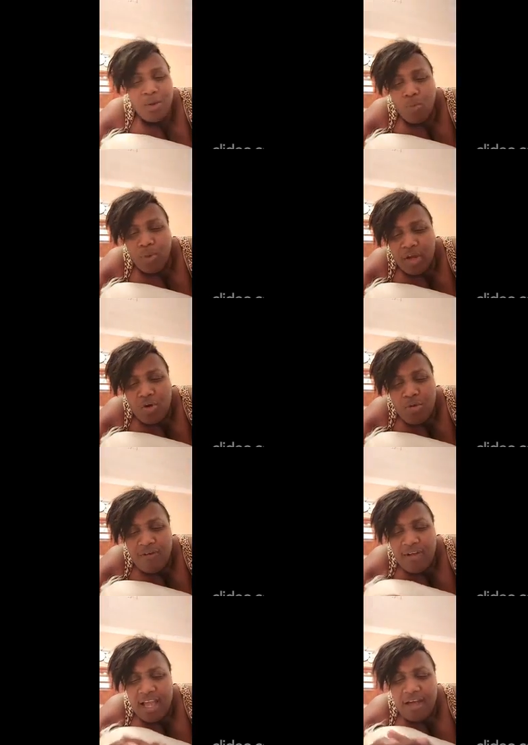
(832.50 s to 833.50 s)
When you come
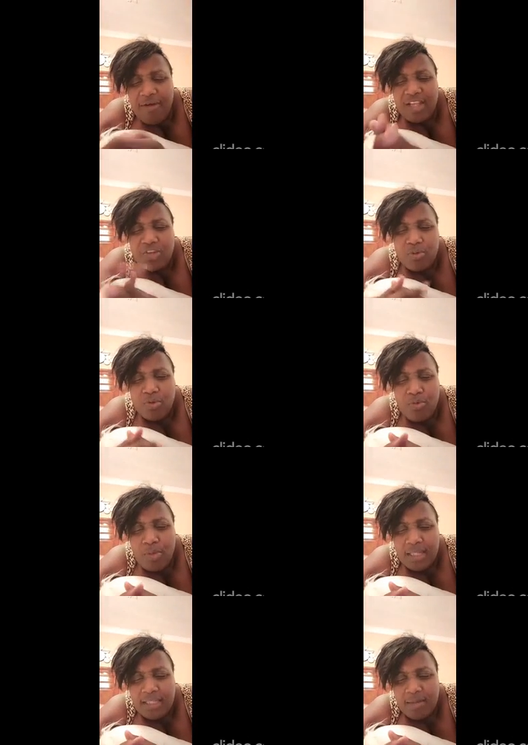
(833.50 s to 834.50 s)
over here write up the
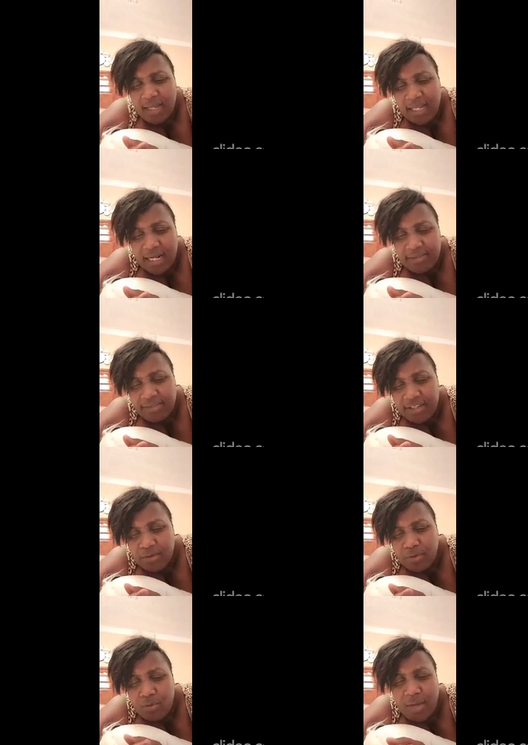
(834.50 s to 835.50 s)
woman name and accept
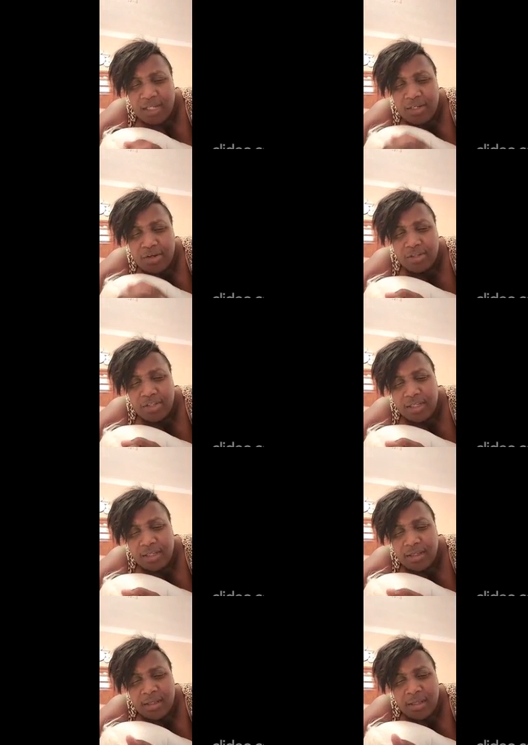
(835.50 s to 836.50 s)
the woman dirty.
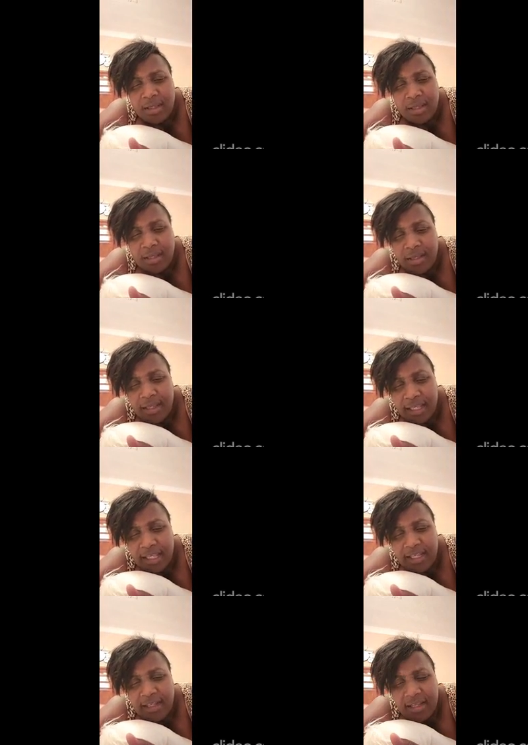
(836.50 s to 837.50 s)

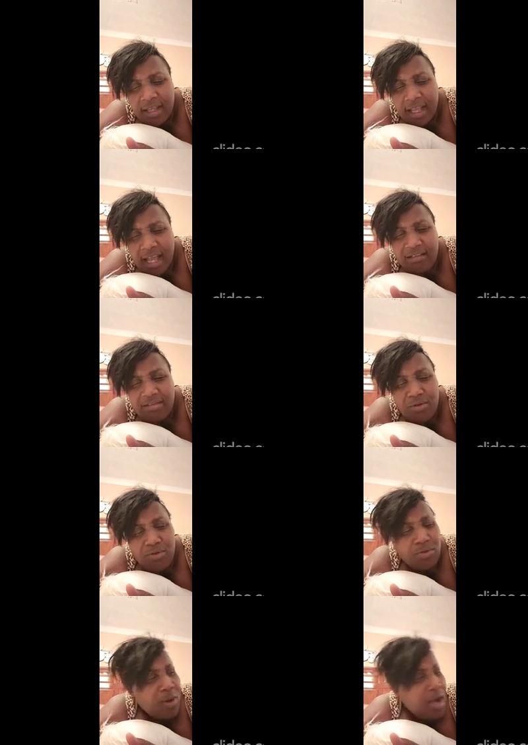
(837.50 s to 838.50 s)
Eh? I saw
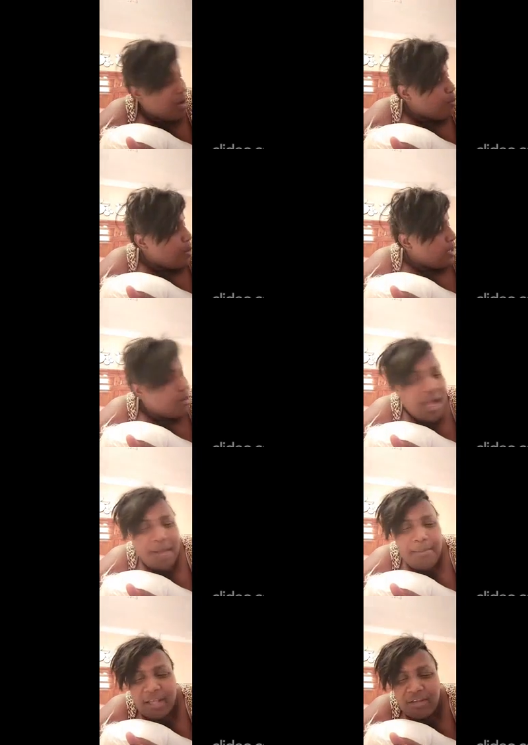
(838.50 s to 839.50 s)
no walk up and down
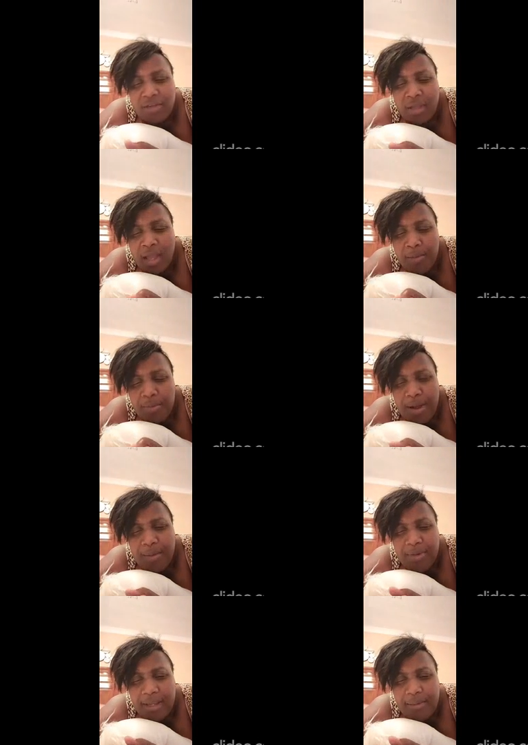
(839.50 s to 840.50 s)
and make
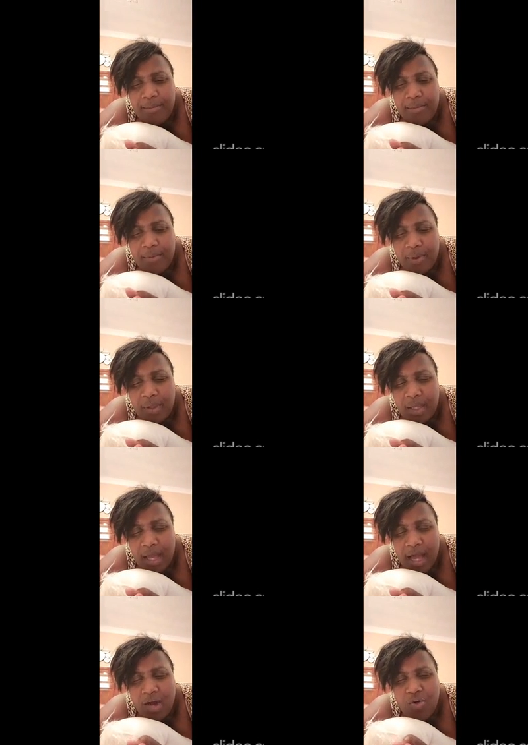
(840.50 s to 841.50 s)
problem.
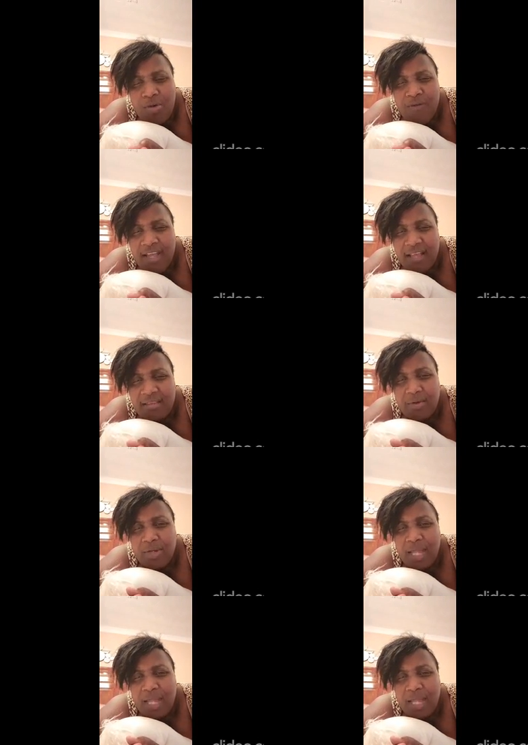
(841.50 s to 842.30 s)
And come over here so